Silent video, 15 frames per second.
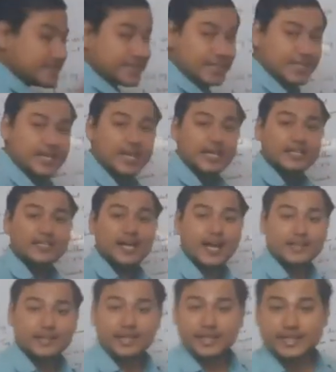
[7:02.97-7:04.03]
see
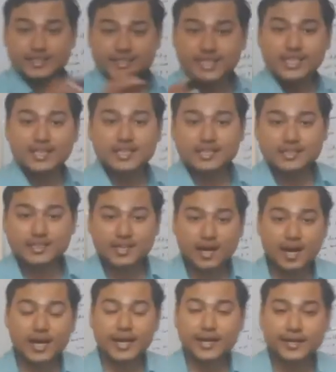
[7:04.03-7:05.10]
that the result,
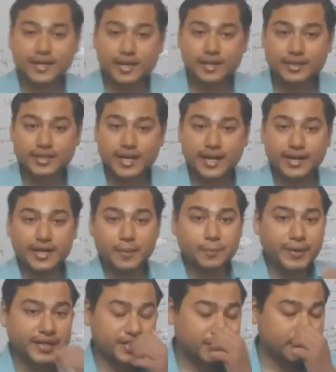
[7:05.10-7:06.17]
the
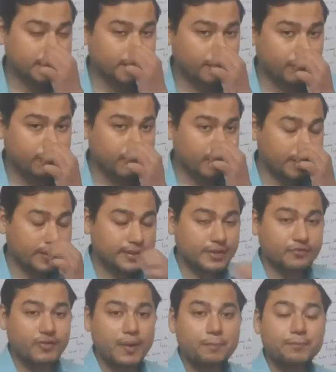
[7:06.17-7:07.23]
interpretation, the
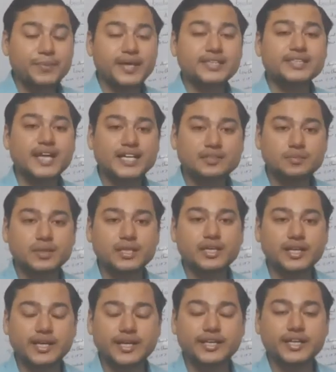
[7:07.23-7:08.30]
web page has been
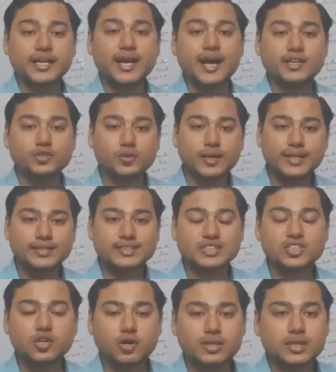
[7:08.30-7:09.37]
created, and you can
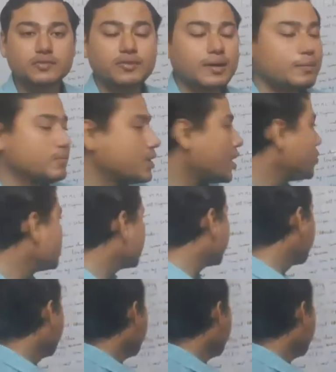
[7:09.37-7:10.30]
see on the web browser.